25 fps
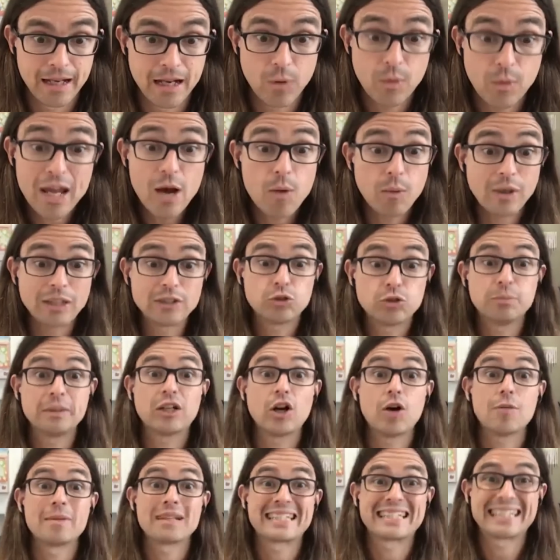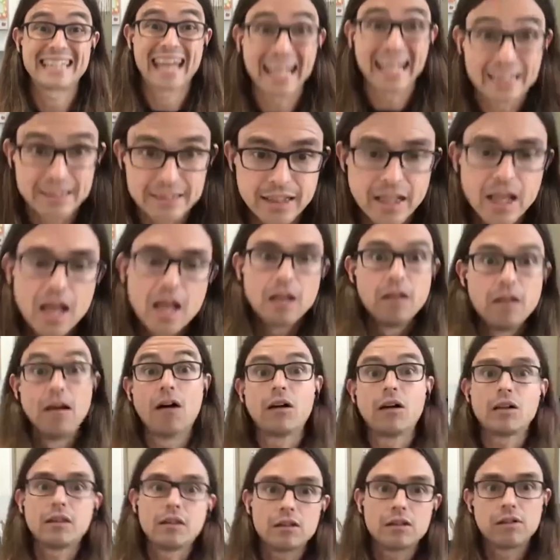In a way, I want to become a saint,
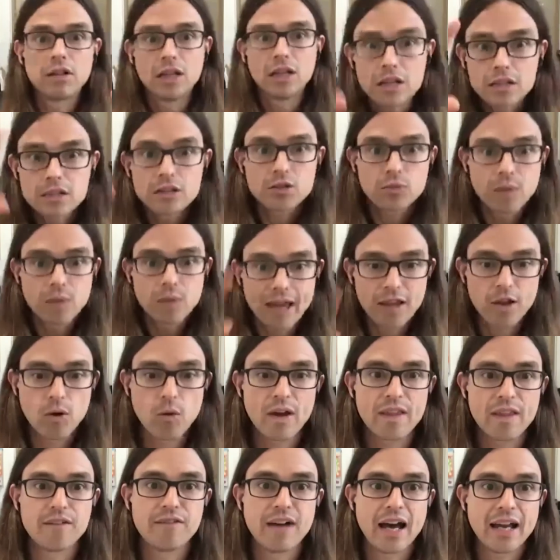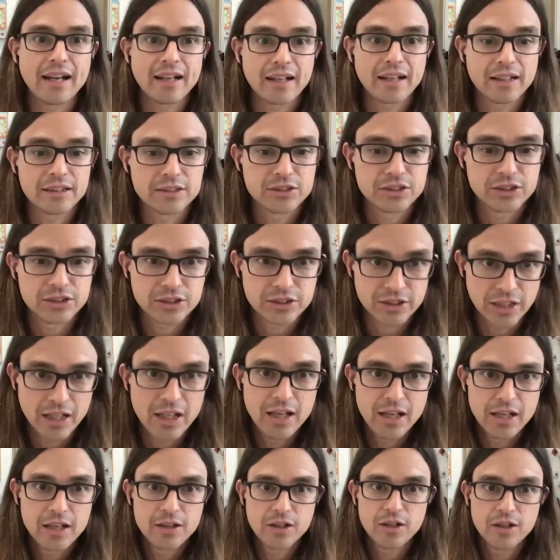not in the religious way. I don't want the Vatican to just,
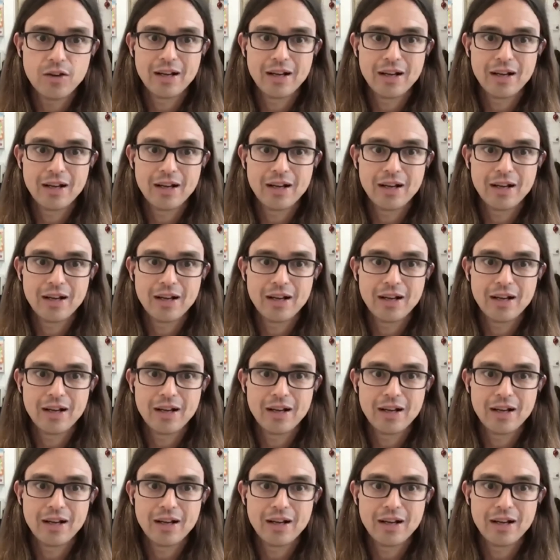you